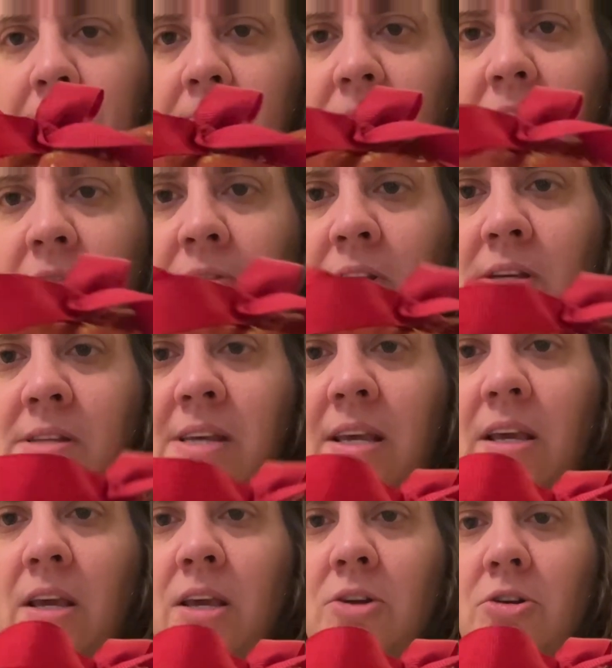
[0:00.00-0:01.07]
If it looks like a
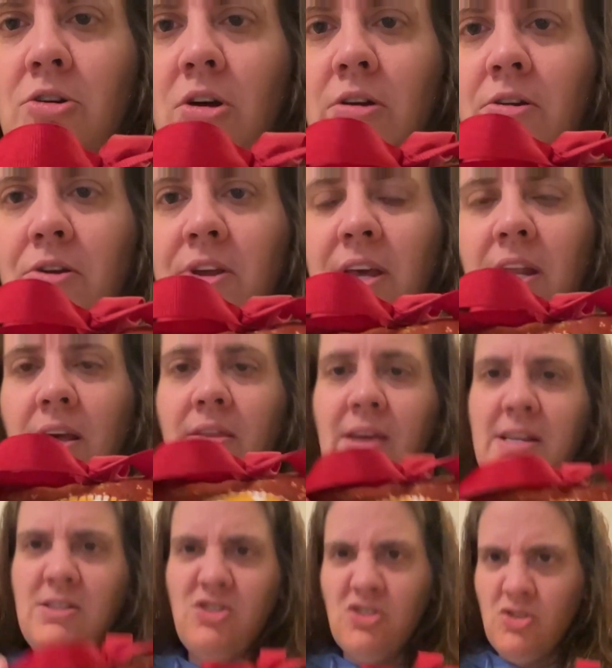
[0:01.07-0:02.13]
kindergartner did it,
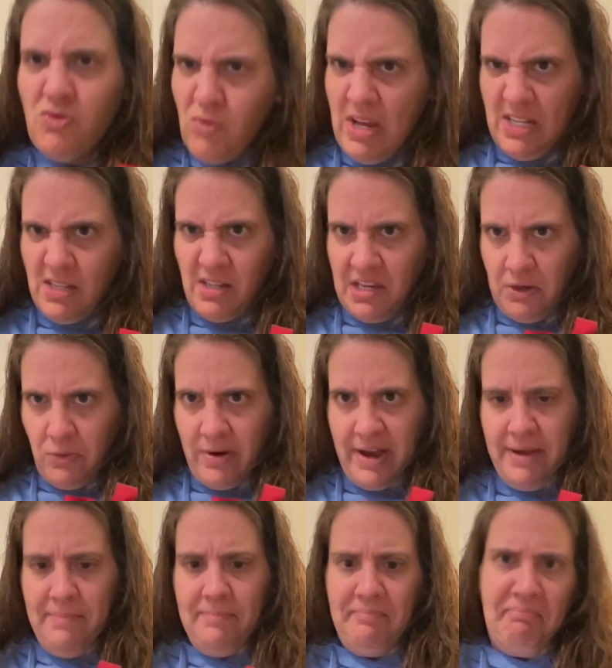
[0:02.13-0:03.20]
that's just rustic, right?